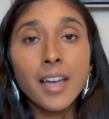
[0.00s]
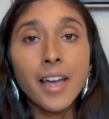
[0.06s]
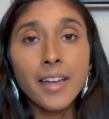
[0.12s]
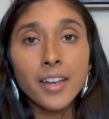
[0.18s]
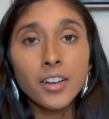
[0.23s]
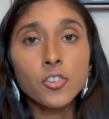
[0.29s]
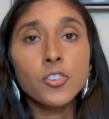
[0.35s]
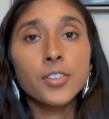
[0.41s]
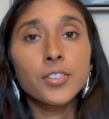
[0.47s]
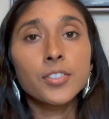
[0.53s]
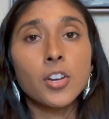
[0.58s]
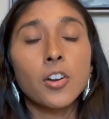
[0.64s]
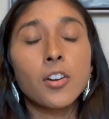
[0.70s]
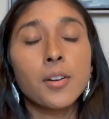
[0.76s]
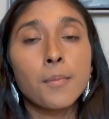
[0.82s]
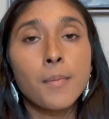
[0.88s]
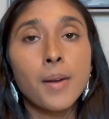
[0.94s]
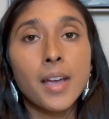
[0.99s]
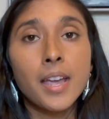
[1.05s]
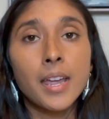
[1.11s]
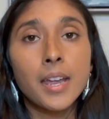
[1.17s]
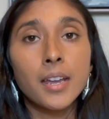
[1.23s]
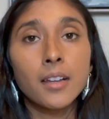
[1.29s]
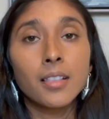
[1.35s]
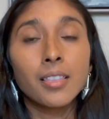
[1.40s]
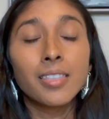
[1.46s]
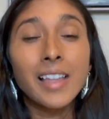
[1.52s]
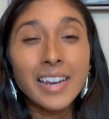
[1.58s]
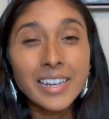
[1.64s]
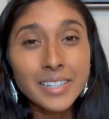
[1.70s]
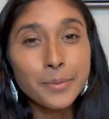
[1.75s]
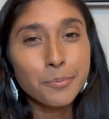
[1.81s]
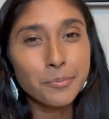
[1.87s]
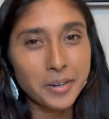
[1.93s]
I actually started my
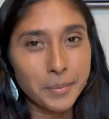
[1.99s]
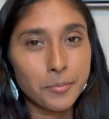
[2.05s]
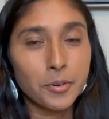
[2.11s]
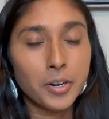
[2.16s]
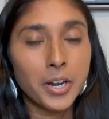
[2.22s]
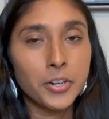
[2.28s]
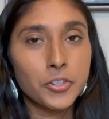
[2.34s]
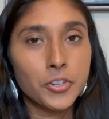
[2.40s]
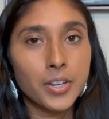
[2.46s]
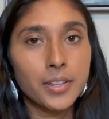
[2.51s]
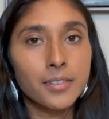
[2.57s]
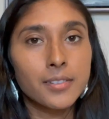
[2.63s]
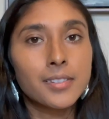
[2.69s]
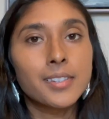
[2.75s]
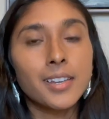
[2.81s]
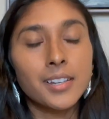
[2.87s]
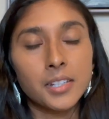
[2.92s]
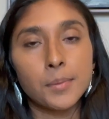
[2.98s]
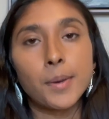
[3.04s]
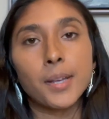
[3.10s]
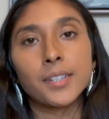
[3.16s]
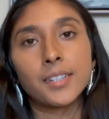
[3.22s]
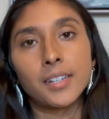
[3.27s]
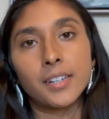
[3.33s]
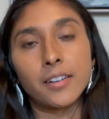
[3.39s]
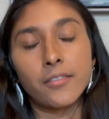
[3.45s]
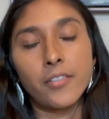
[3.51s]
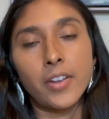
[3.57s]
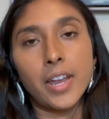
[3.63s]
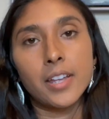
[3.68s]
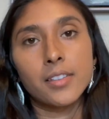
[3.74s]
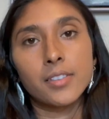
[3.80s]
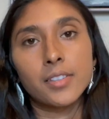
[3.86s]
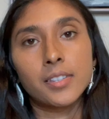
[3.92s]
light preparation 6 months in
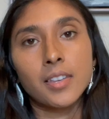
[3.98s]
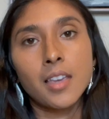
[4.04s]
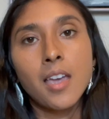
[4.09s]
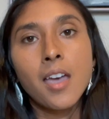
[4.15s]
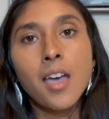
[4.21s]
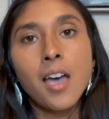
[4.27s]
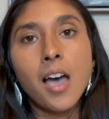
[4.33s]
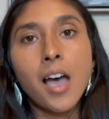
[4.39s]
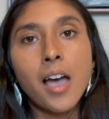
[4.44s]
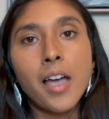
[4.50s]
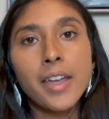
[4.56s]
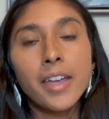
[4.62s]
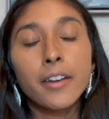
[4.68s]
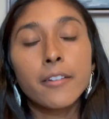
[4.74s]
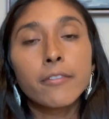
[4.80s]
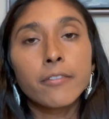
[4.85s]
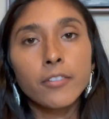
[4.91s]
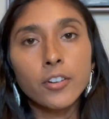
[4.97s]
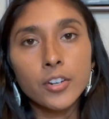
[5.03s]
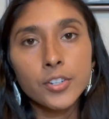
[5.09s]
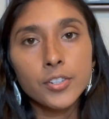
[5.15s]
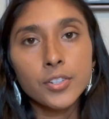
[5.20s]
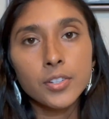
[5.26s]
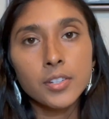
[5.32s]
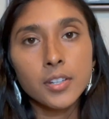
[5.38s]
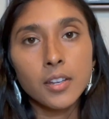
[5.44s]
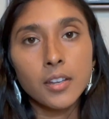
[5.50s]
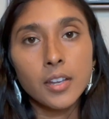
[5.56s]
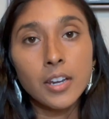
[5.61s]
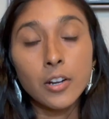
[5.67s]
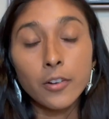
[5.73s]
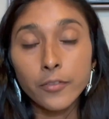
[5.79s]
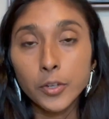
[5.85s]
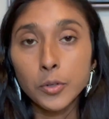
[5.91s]
advance. I had first
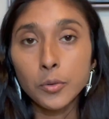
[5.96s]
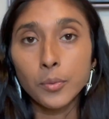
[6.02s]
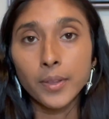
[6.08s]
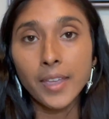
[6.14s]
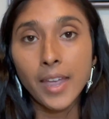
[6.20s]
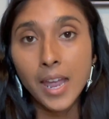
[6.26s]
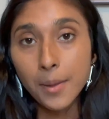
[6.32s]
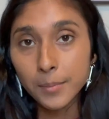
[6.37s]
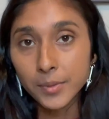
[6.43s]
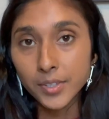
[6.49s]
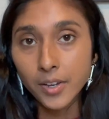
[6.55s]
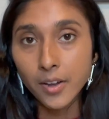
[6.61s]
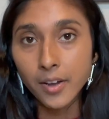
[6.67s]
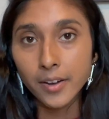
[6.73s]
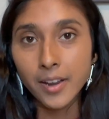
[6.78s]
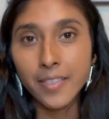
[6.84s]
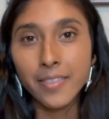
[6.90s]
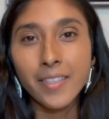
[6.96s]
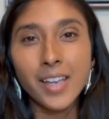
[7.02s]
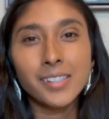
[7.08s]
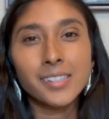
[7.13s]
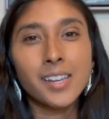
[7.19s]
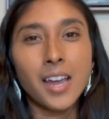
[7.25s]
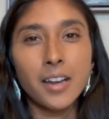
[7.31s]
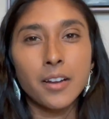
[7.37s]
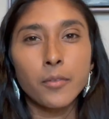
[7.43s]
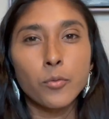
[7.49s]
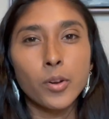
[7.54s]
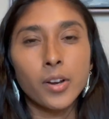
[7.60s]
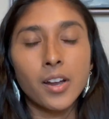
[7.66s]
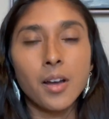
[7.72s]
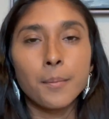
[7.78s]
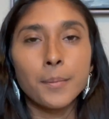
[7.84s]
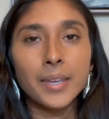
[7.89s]
interviewed with Amazon, and that's kind of
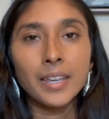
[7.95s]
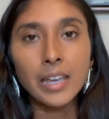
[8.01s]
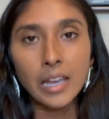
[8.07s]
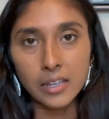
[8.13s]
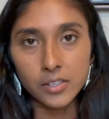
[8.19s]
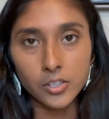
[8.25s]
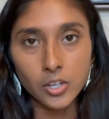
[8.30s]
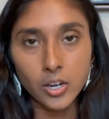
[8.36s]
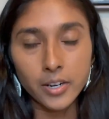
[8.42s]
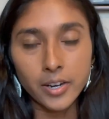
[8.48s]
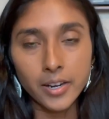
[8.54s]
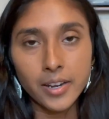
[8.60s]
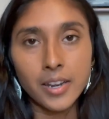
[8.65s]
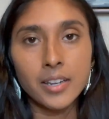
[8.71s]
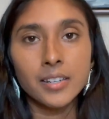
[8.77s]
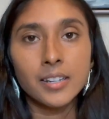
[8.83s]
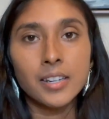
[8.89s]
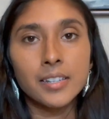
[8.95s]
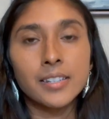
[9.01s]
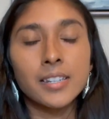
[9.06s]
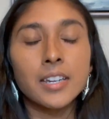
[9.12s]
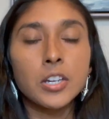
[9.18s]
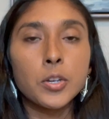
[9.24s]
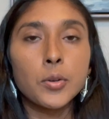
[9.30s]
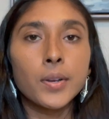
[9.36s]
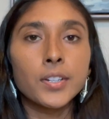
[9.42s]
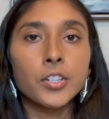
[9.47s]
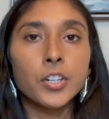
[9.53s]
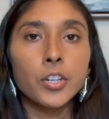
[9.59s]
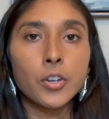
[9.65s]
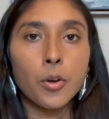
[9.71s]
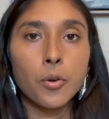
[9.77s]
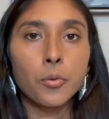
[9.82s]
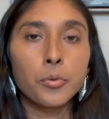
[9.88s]
what got me kickstarted in continuing to
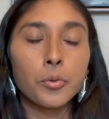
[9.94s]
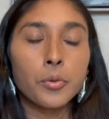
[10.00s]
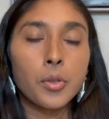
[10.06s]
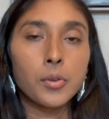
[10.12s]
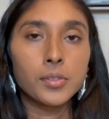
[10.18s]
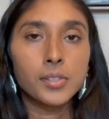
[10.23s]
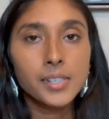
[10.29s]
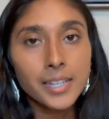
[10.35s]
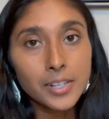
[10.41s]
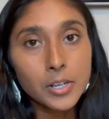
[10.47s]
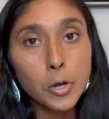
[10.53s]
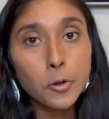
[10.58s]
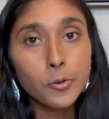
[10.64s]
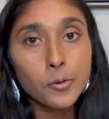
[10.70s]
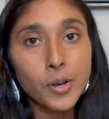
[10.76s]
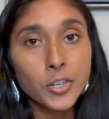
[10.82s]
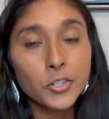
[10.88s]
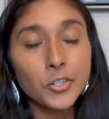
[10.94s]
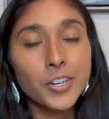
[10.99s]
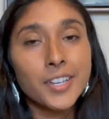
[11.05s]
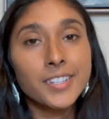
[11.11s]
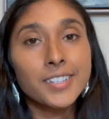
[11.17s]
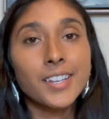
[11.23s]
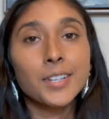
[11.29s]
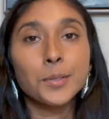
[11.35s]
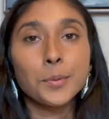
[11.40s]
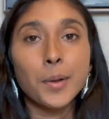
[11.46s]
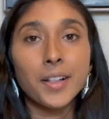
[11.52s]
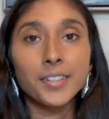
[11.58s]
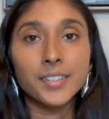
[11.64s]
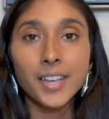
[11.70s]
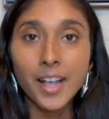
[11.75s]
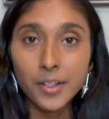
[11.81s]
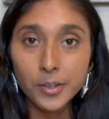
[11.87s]
go through those LeetCode questions as well
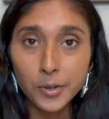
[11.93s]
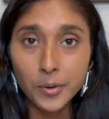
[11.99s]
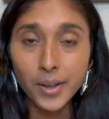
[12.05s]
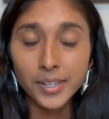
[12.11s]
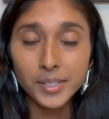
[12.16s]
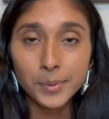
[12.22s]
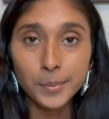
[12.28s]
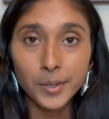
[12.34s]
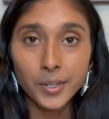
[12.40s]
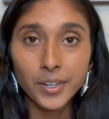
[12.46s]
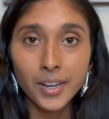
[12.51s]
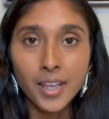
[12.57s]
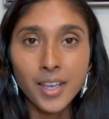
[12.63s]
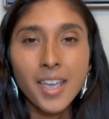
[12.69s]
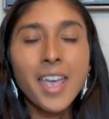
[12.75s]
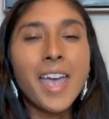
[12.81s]
as AlgoExpert.